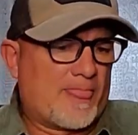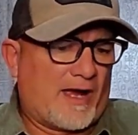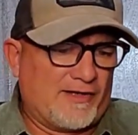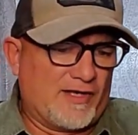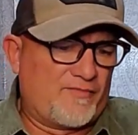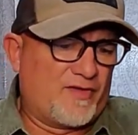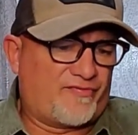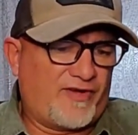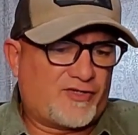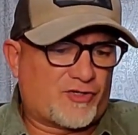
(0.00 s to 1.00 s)
I love the
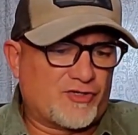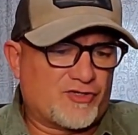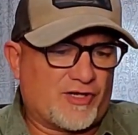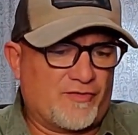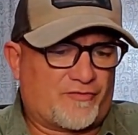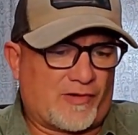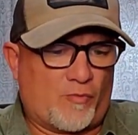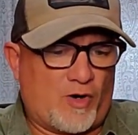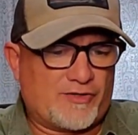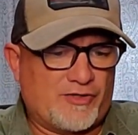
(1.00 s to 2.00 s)
features, and from
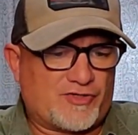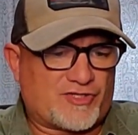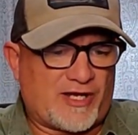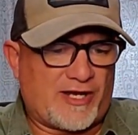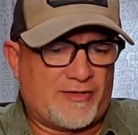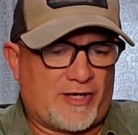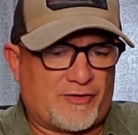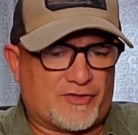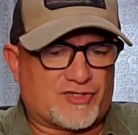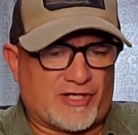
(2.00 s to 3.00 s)
what you say and
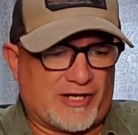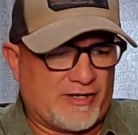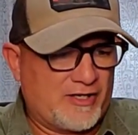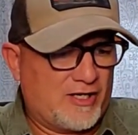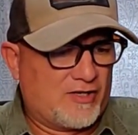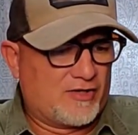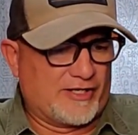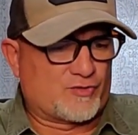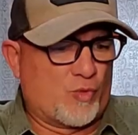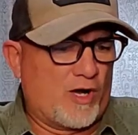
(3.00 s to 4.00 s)
others say,
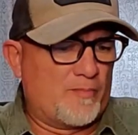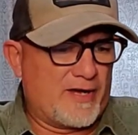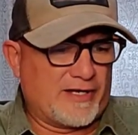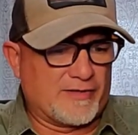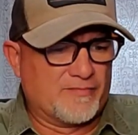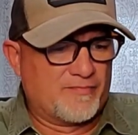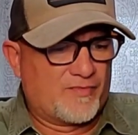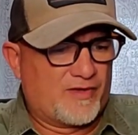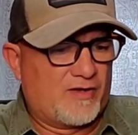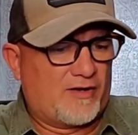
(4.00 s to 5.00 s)
it's well made.
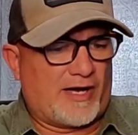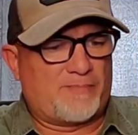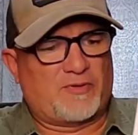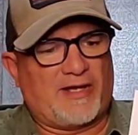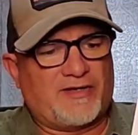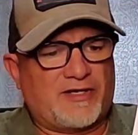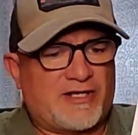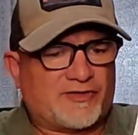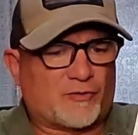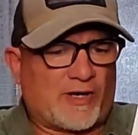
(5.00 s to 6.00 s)
I plan to
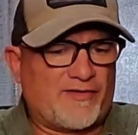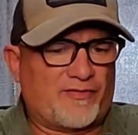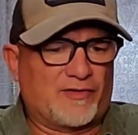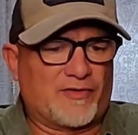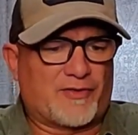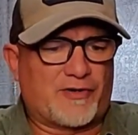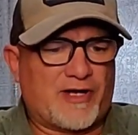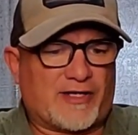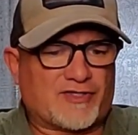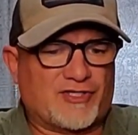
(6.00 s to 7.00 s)
get the rifle in
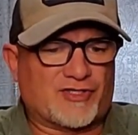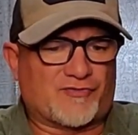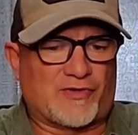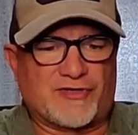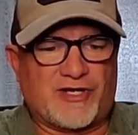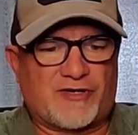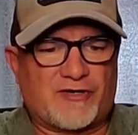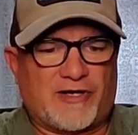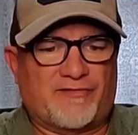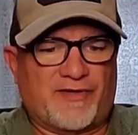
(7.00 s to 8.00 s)
30-06 for
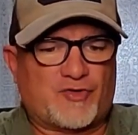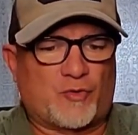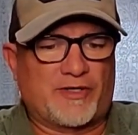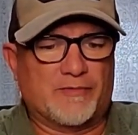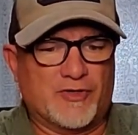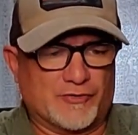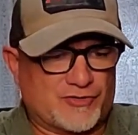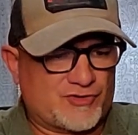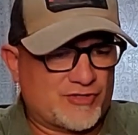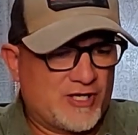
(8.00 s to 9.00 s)
deer and eventually
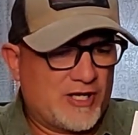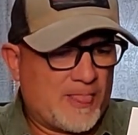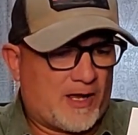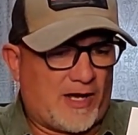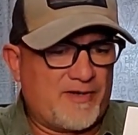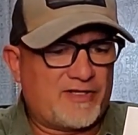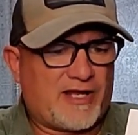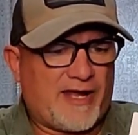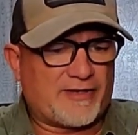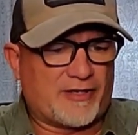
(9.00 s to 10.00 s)
moose. I'm in
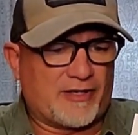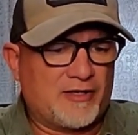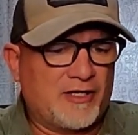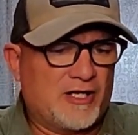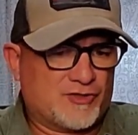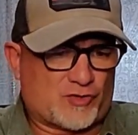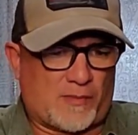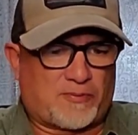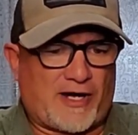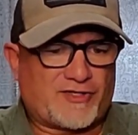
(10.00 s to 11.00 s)
Canada, so our
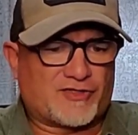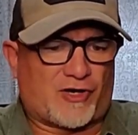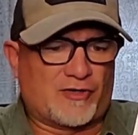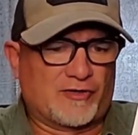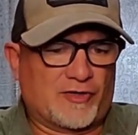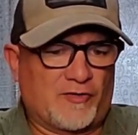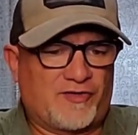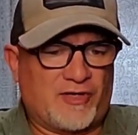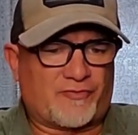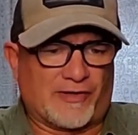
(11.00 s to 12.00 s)
prices are a little
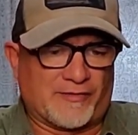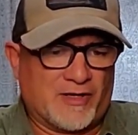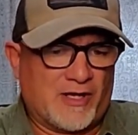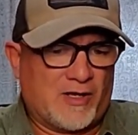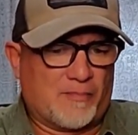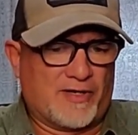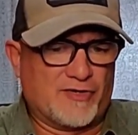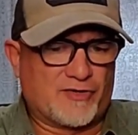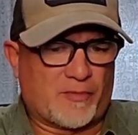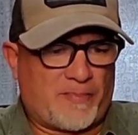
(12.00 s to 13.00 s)
different. But in
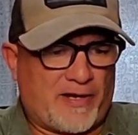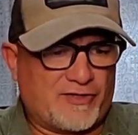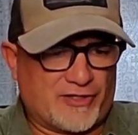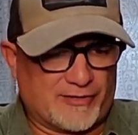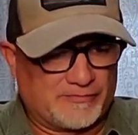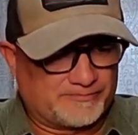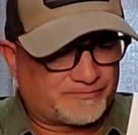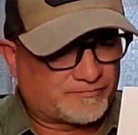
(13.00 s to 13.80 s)
your opinion,